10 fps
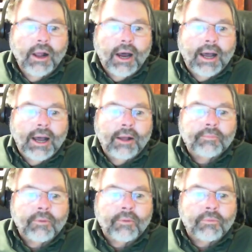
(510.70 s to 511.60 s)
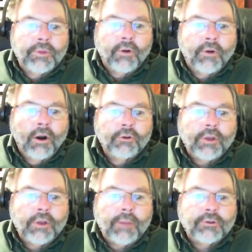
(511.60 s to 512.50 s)
There are
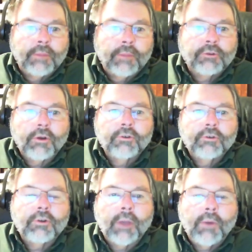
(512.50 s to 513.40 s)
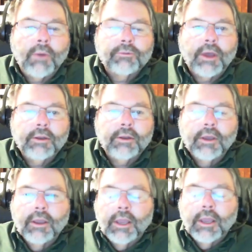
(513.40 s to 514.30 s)
step-by-step instructions on my website.
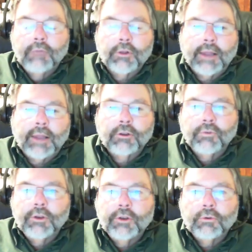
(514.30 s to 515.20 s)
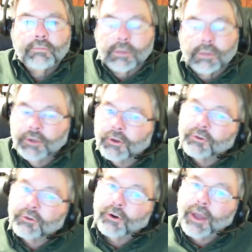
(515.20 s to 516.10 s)
If you like this video, please
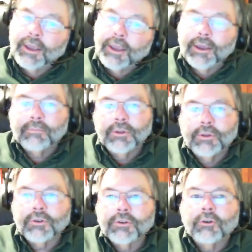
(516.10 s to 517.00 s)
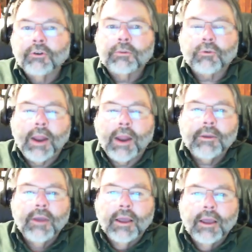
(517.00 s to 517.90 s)
consider liking it, please consider
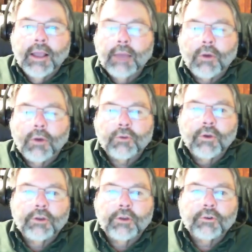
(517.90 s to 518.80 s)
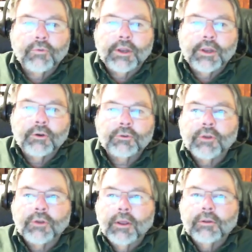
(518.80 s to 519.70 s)
subscribing, and watch for additional
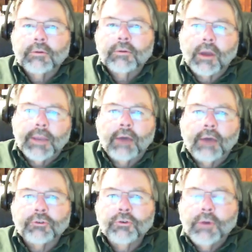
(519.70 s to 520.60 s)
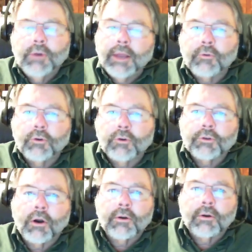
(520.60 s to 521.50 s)
videos coming out soon. And of course,
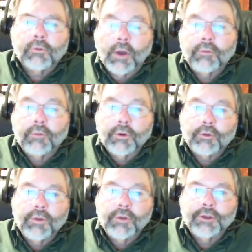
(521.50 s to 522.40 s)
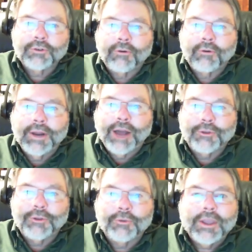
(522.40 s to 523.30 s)
there are quite a few other videos already
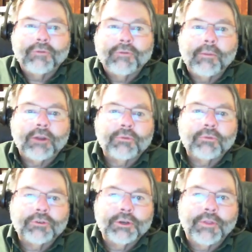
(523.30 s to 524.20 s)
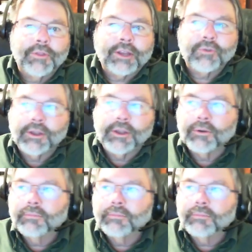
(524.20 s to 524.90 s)
out there. Thank you very much. We'll see you in the next video.